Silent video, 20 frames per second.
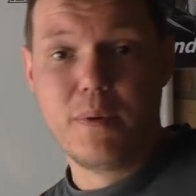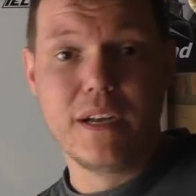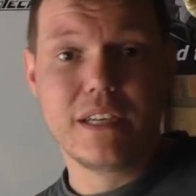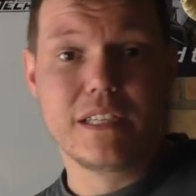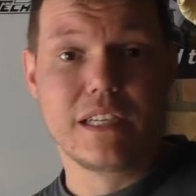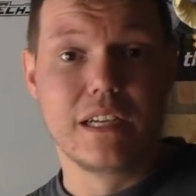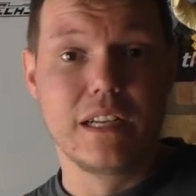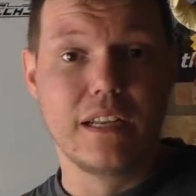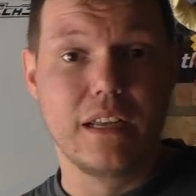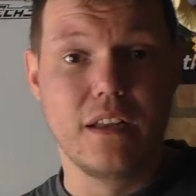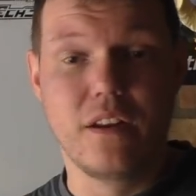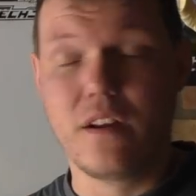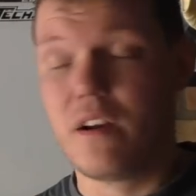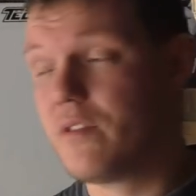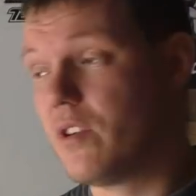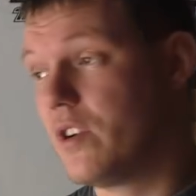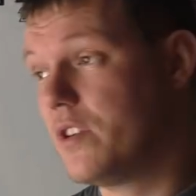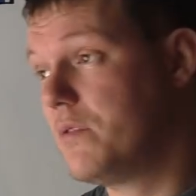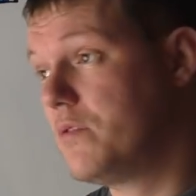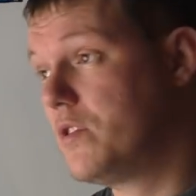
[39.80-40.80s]
basically, you know,
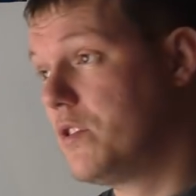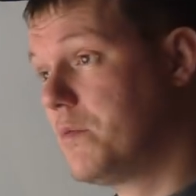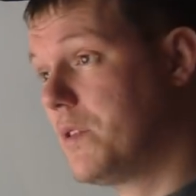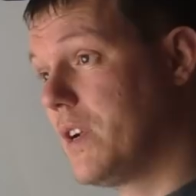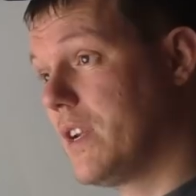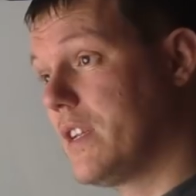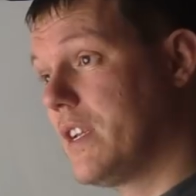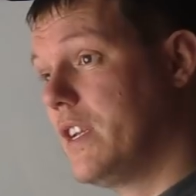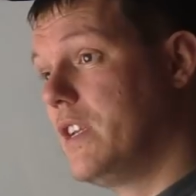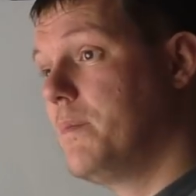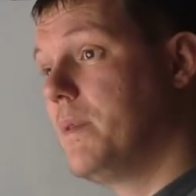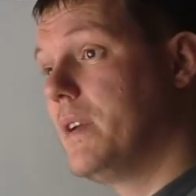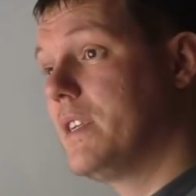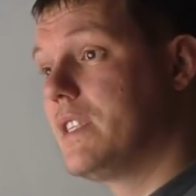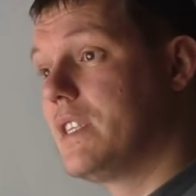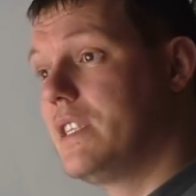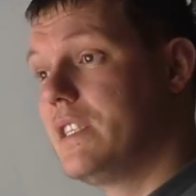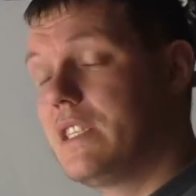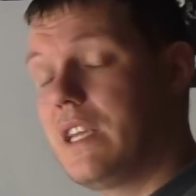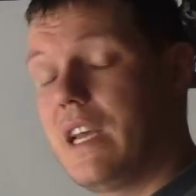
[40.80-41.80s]
I've got a YouTube channel, can you
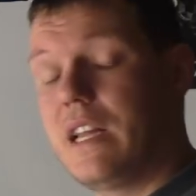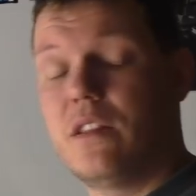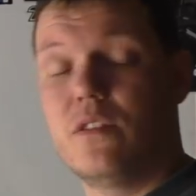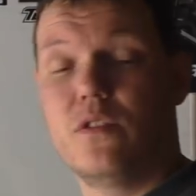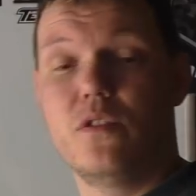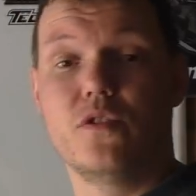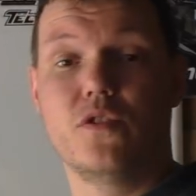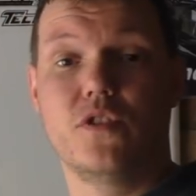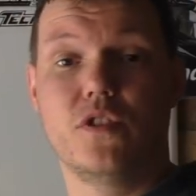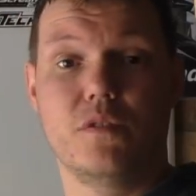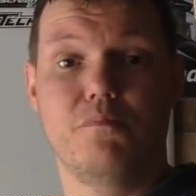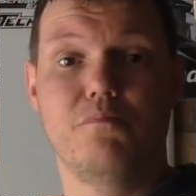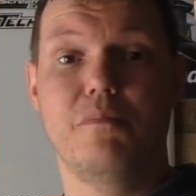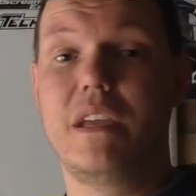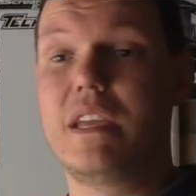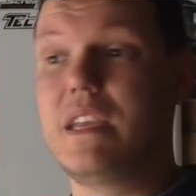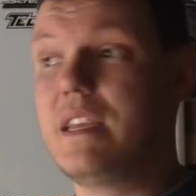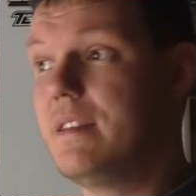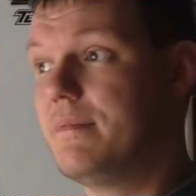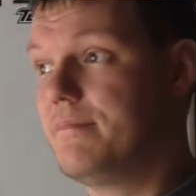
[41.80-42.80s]
basically tell us,
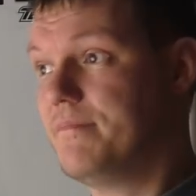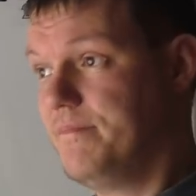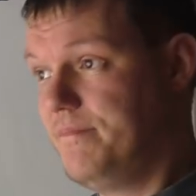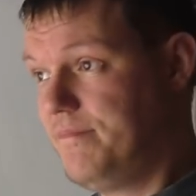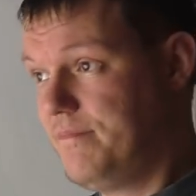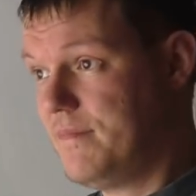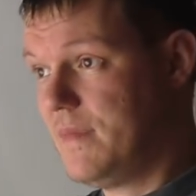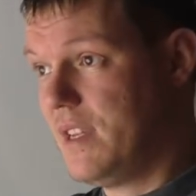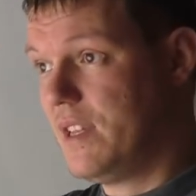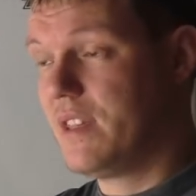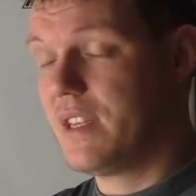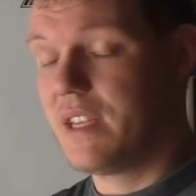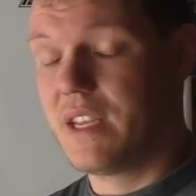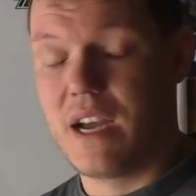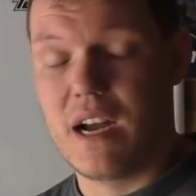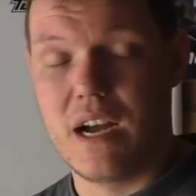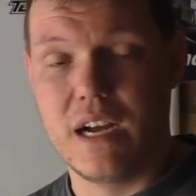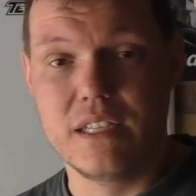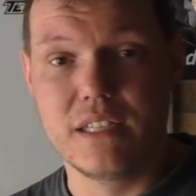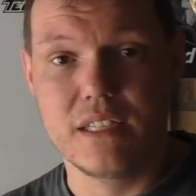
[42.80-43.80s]
me and the
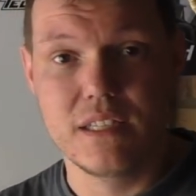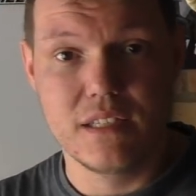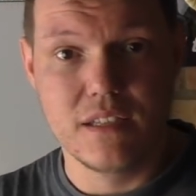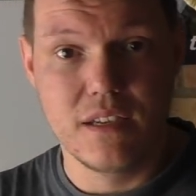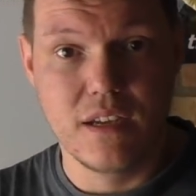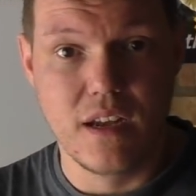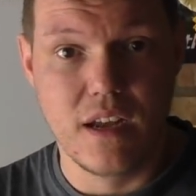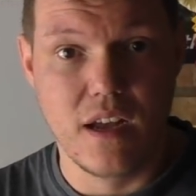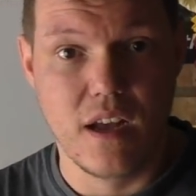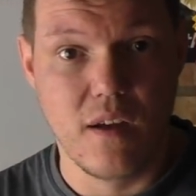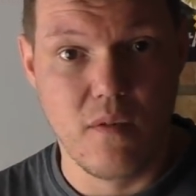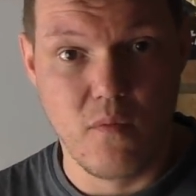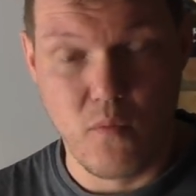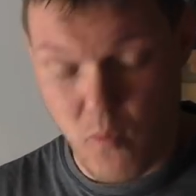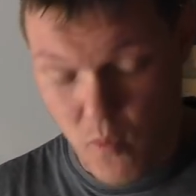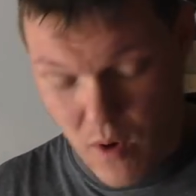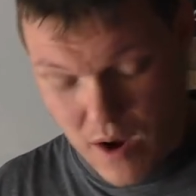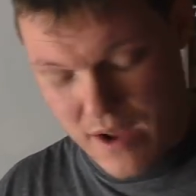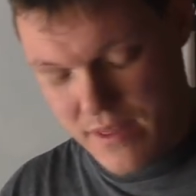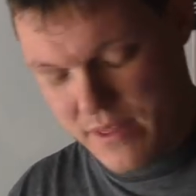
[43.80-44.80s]
guys, uh,
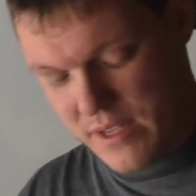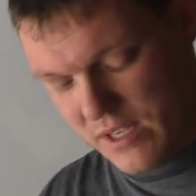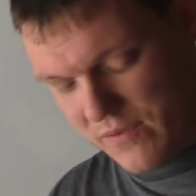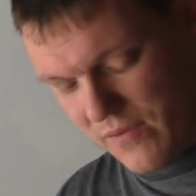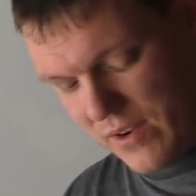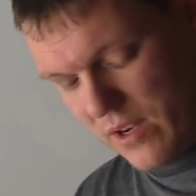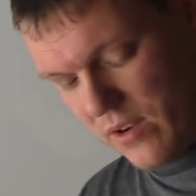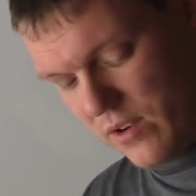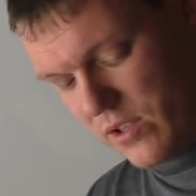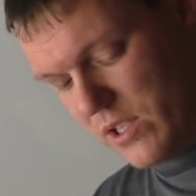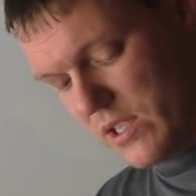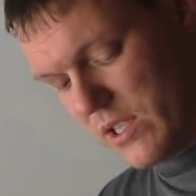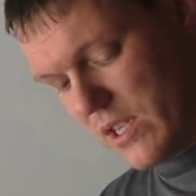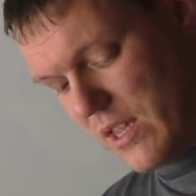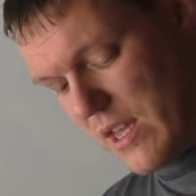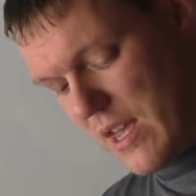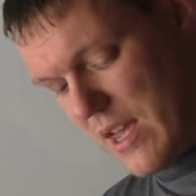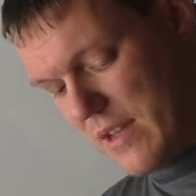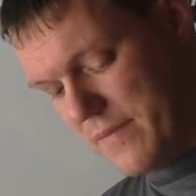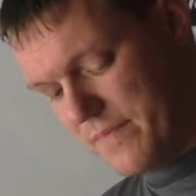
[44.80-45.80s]
why these V-notches
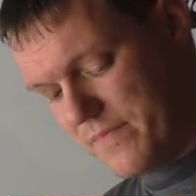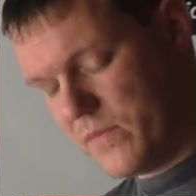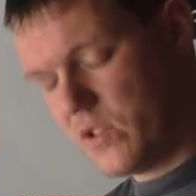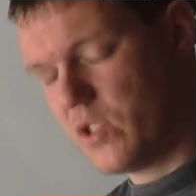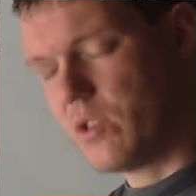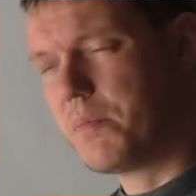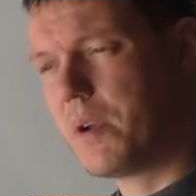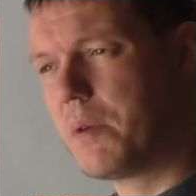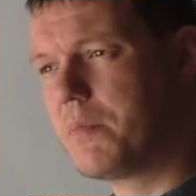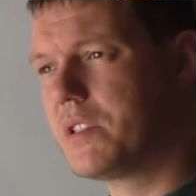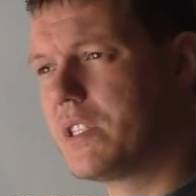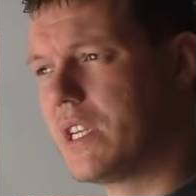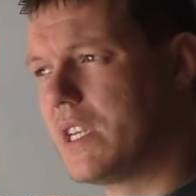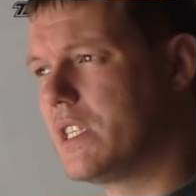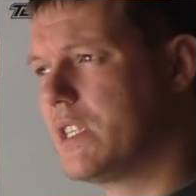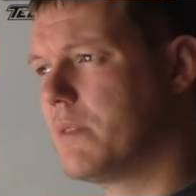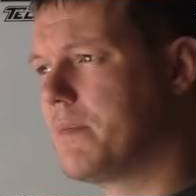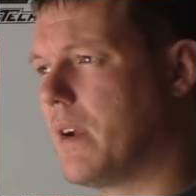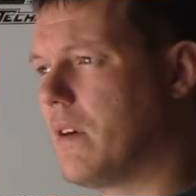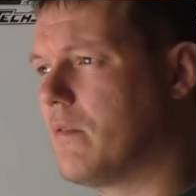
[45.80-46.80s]
are there? Some people
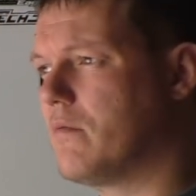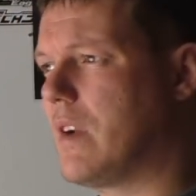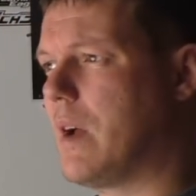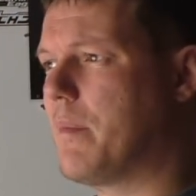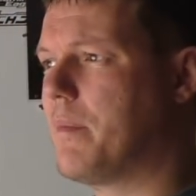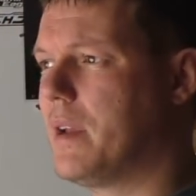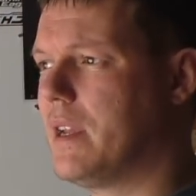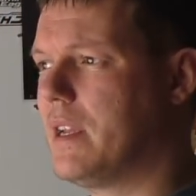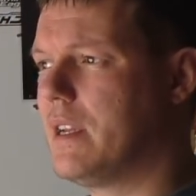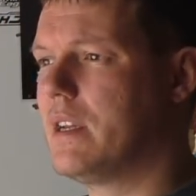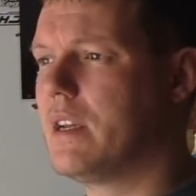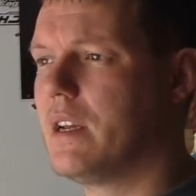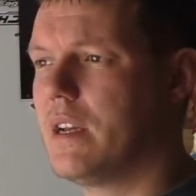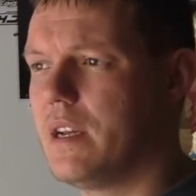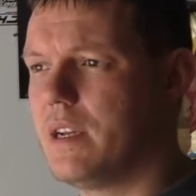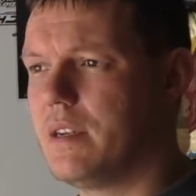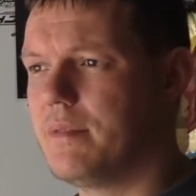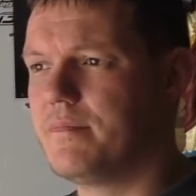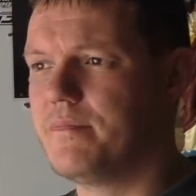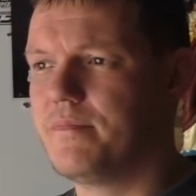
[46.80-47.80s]
said it's about wrapping
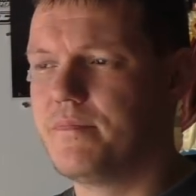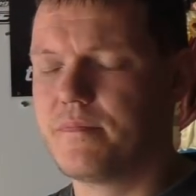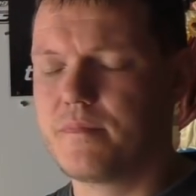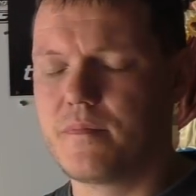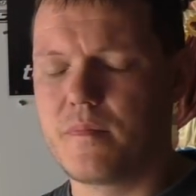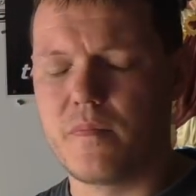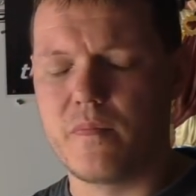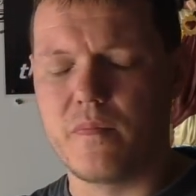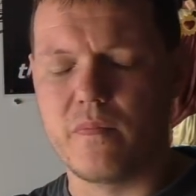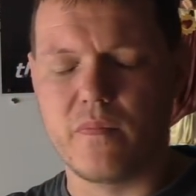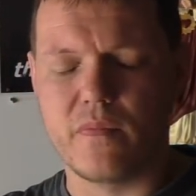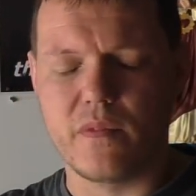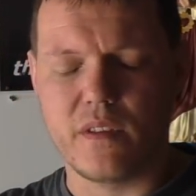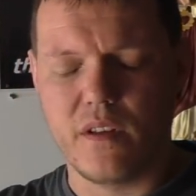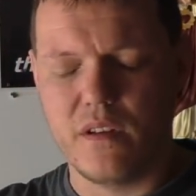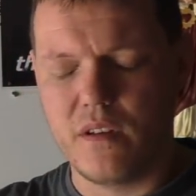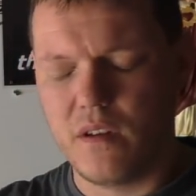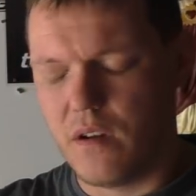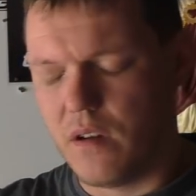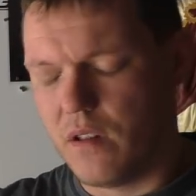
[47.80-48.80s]
um,
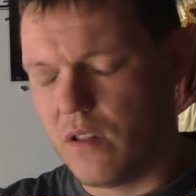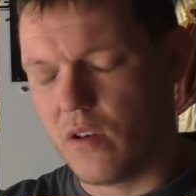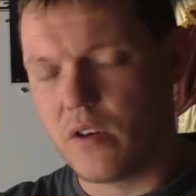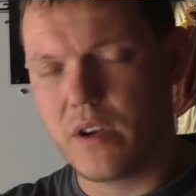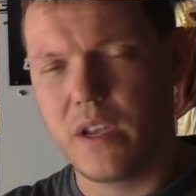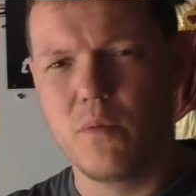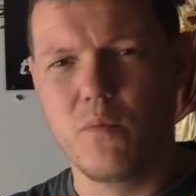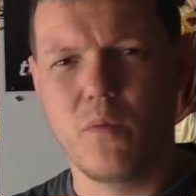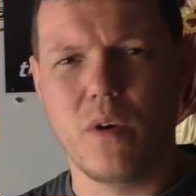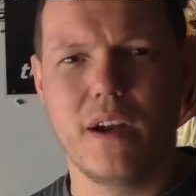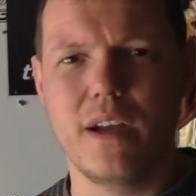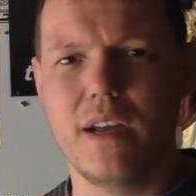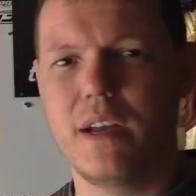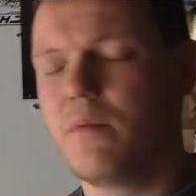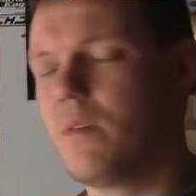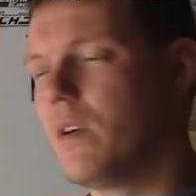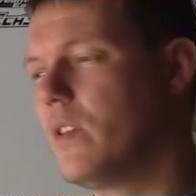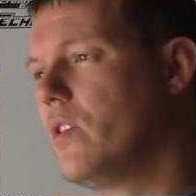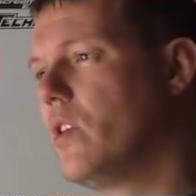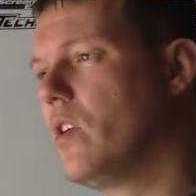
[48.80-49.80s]
oh, locking
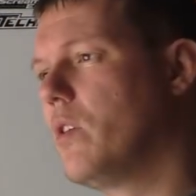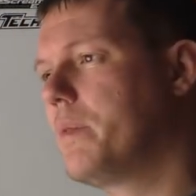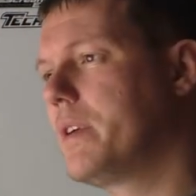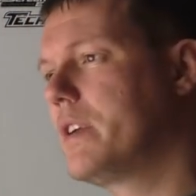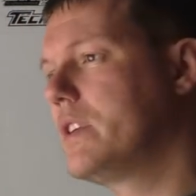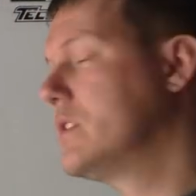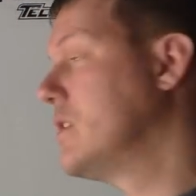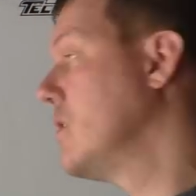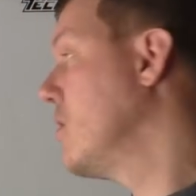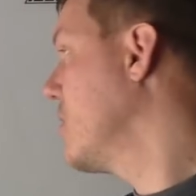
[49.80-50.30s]
wire, well no, because